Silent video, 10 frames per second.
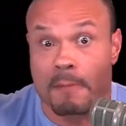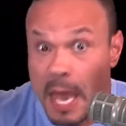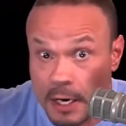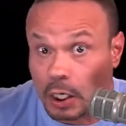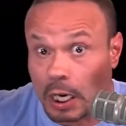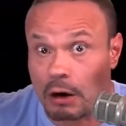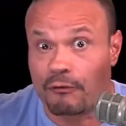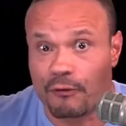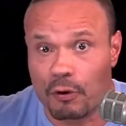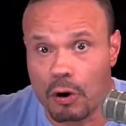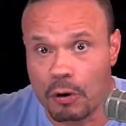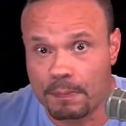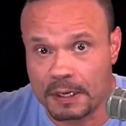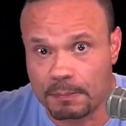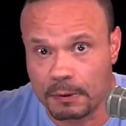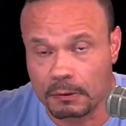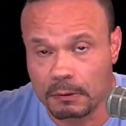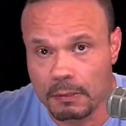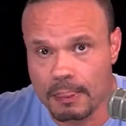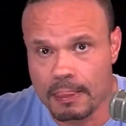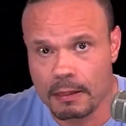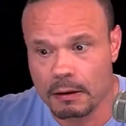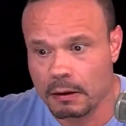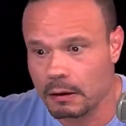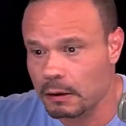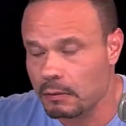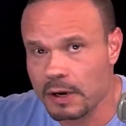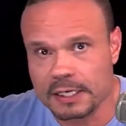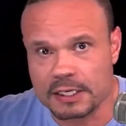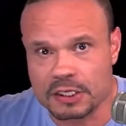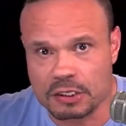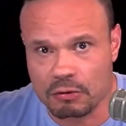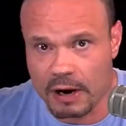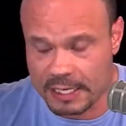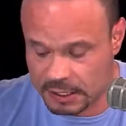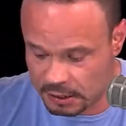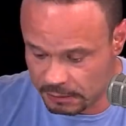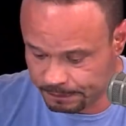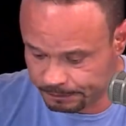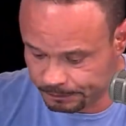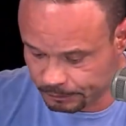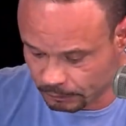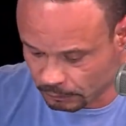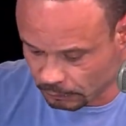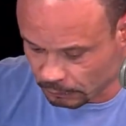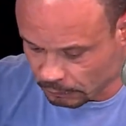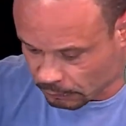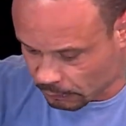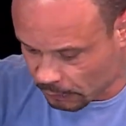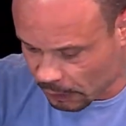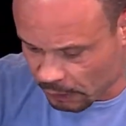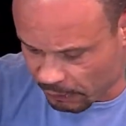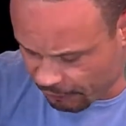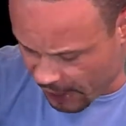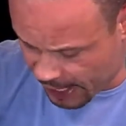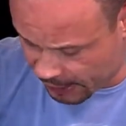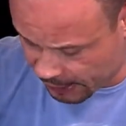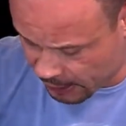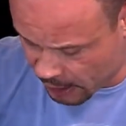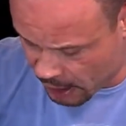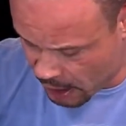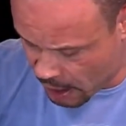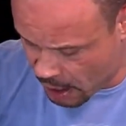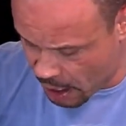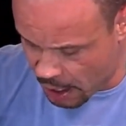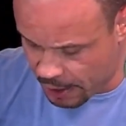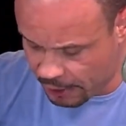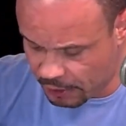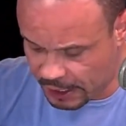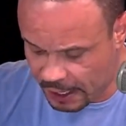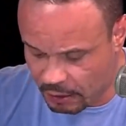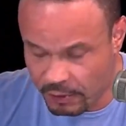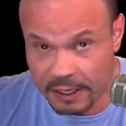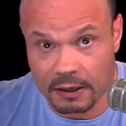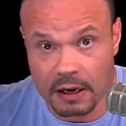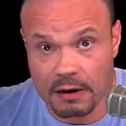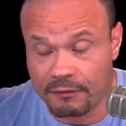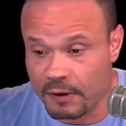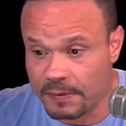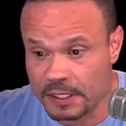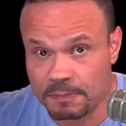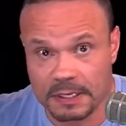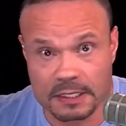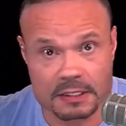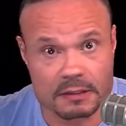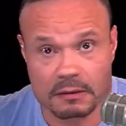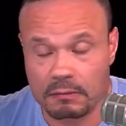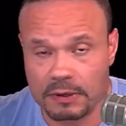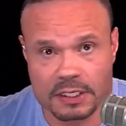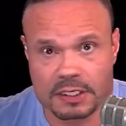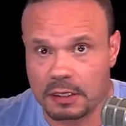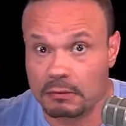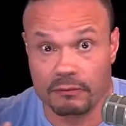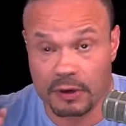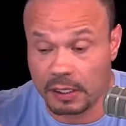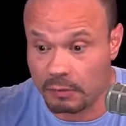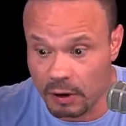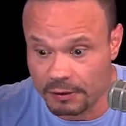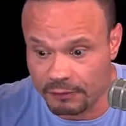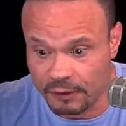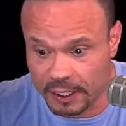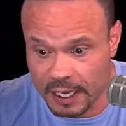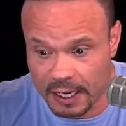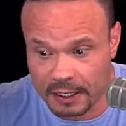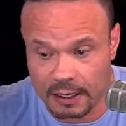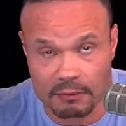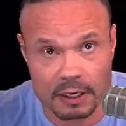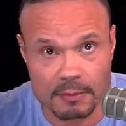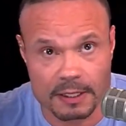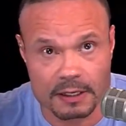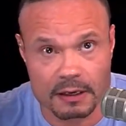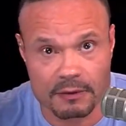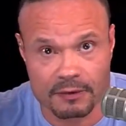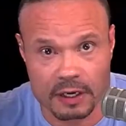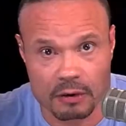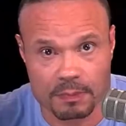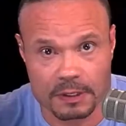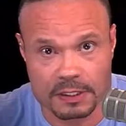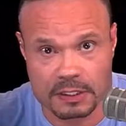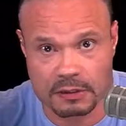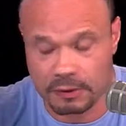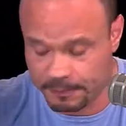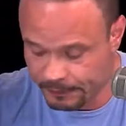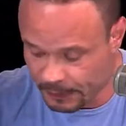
Medicare for all people. What a disgrace. Finally, another takeaway from this piece, which is really wonderful. Again, I can't recommend it enough, and I hope you listen to it.